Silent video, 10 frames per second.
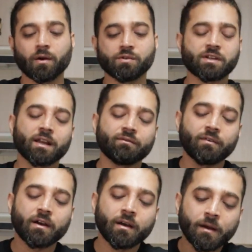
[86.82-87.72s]
which kind
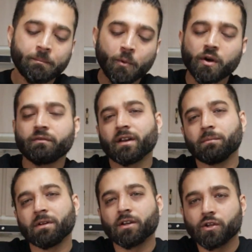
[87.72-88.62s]
of
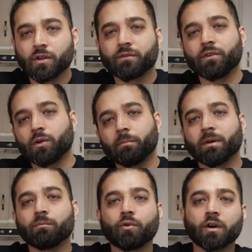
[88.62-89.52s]
motivated me to do this video a
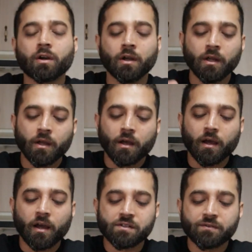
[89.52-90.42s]
bit more.
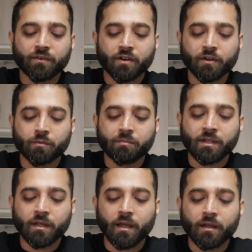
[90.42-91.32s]
I just figured it would
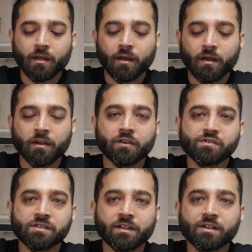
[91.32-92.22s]
be an
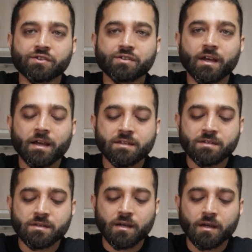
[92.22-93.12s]
interesting
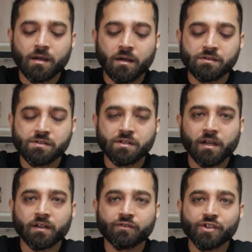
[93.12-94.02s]
exercise, just to
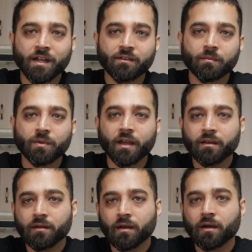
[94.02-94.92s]
kind of shine some
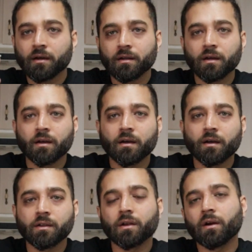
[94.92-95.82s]
light on
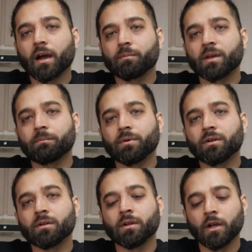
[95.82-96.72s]
how
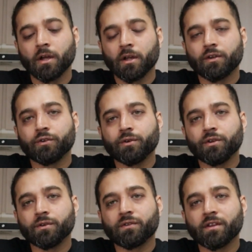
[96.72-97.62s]
people do
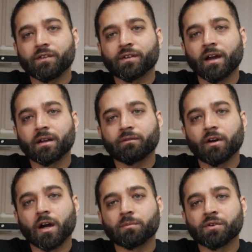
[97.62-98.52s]
use these kind of
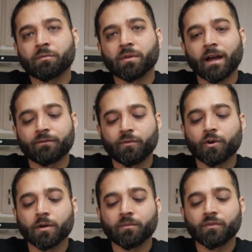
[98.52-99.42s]
commerce
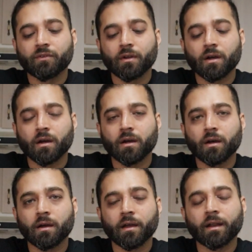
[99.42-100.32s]
platforms,
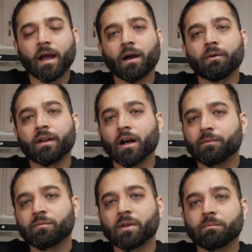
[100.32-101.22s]
and how it
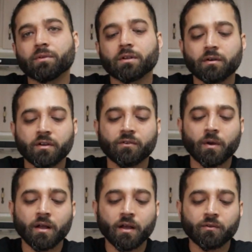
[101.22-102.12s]
helps people out as
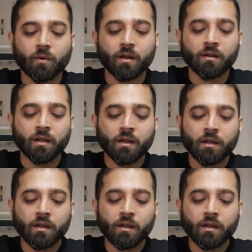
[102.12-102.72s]
well.